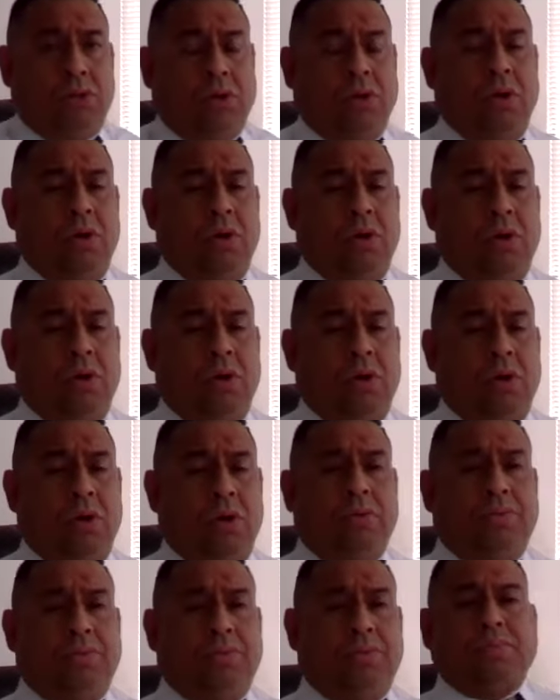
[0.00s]
So
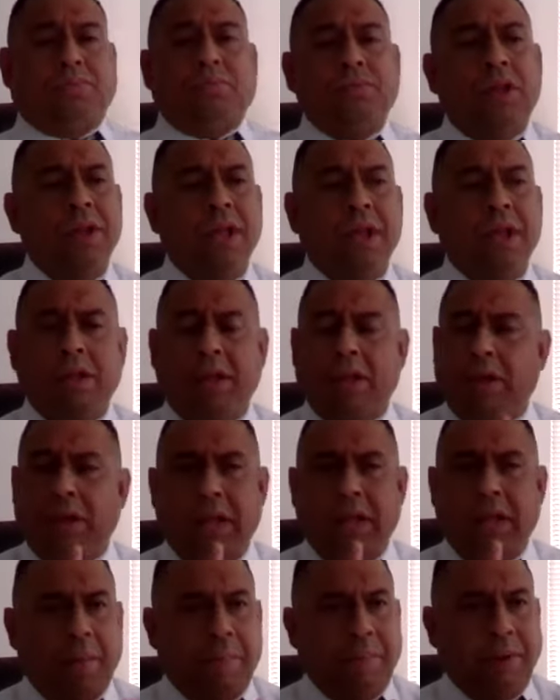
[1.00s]
they
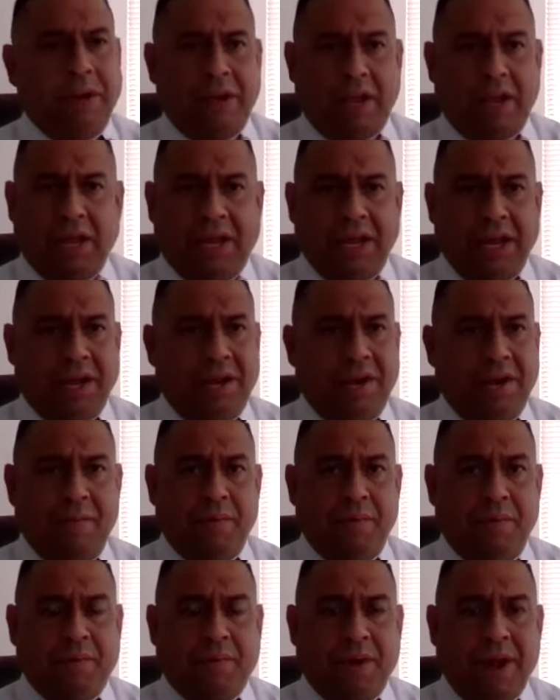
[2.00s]
could be,
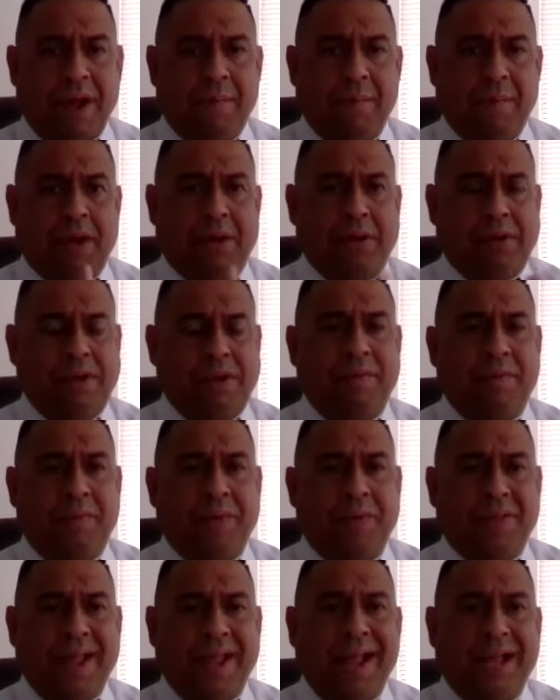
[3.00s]
again, living with grandma,
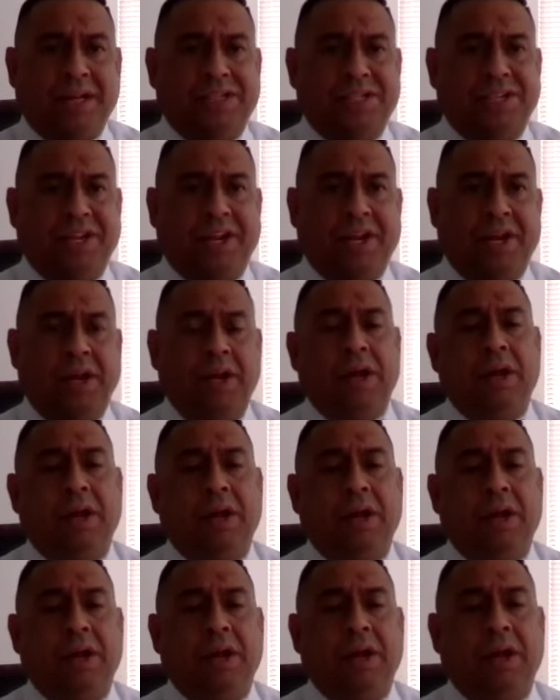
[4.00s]
living with auntie.
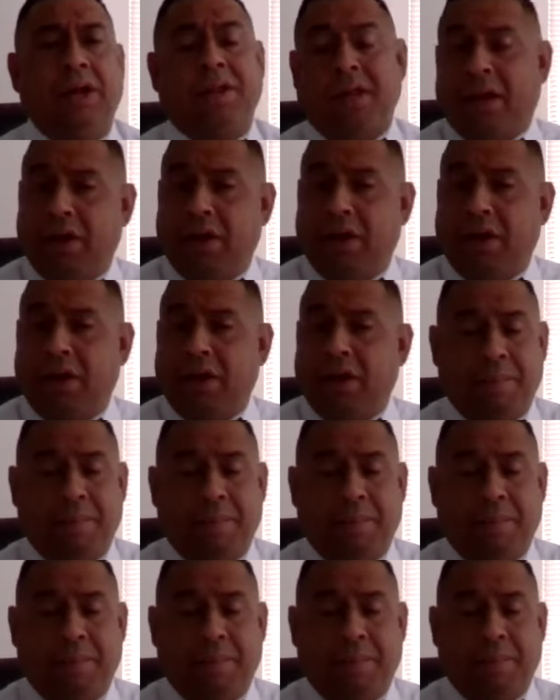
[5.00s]
They could
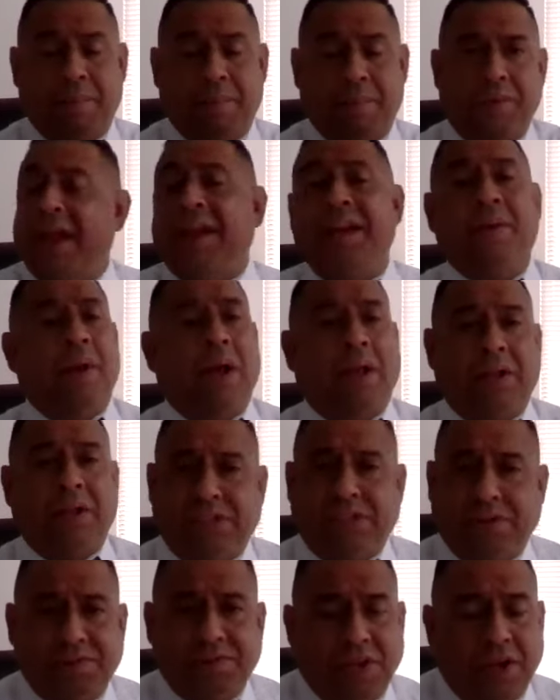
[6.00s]
not be living with any
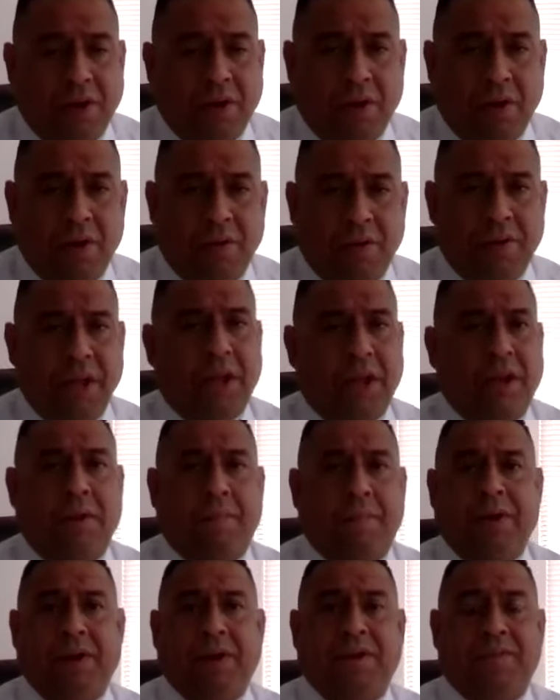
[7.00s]
relatives at all. They
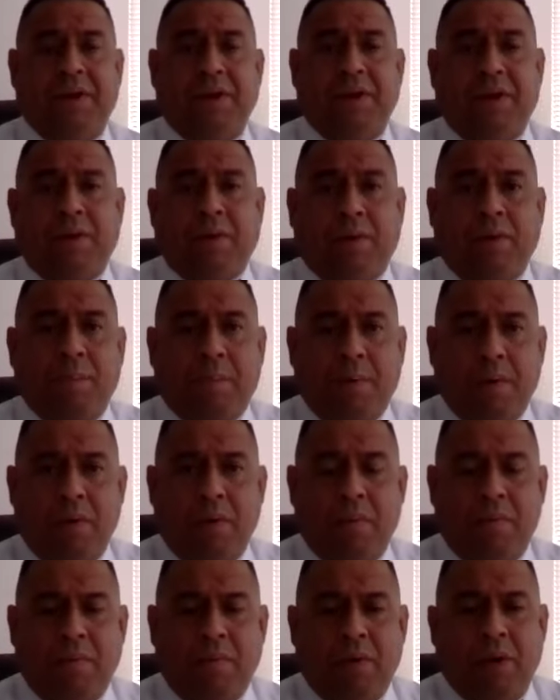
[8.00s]
could be living in a group
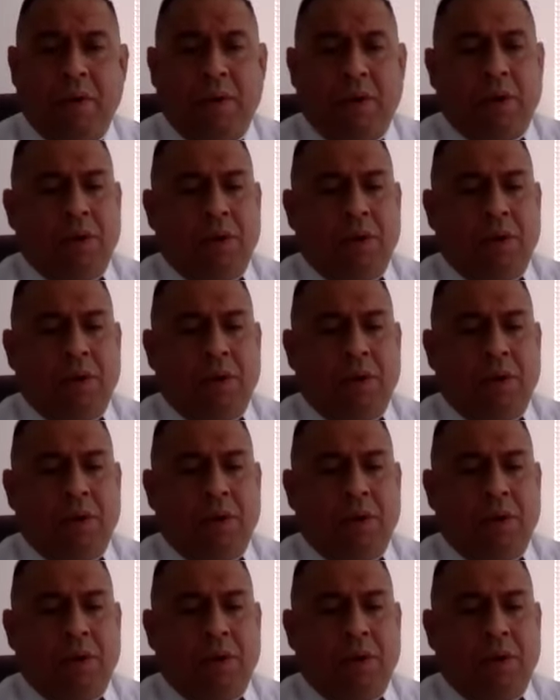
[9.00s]
home.